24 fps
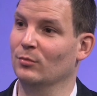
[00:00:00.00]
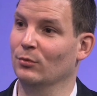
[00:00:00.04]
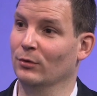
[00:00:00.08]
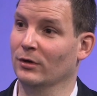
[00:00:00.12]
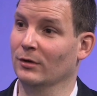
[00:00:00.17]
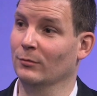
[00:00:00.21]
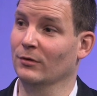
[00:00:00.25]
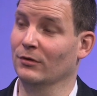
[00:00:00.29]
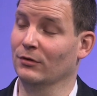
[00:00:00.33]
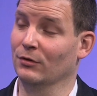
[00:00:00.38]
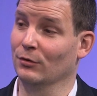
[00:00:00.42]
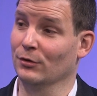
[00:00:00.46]

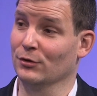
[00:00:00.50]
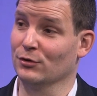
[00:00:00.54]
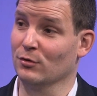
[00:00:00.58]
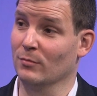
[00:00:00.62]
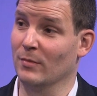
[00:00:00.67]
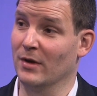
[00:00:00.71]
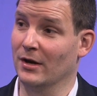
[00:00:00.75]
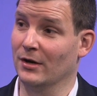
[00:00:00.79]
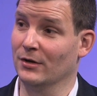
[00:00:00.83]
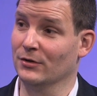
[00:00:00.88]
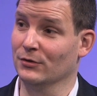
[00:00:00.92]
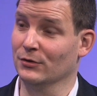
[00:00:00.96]
point with larger
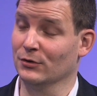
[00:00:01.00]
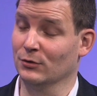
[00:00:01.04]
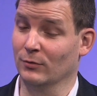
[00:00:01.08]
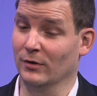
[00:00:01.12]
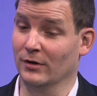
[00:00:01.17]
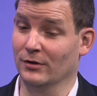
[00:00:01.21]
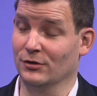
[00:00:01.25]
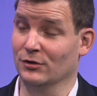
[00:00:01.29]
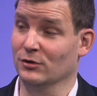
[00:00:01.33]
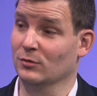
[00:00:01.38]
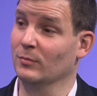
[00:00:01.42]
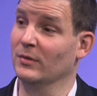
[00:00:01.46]
managers
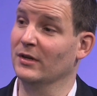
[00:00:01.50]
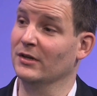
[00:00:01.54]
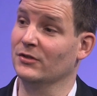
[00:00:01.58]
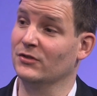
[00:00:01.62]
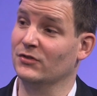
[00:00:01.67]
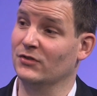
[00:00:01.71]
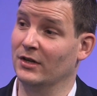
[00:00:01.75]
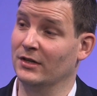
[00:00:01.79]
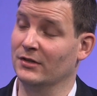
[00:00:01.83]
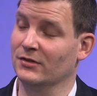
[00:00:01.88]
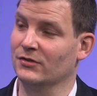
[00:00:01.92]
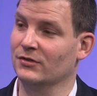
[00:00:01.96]
where it just makes
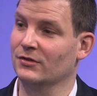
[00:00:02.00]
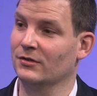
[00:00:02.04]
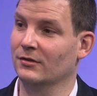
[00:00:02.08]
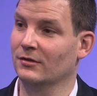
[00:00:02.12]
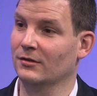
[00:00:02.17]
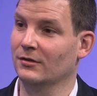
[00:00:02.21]
sense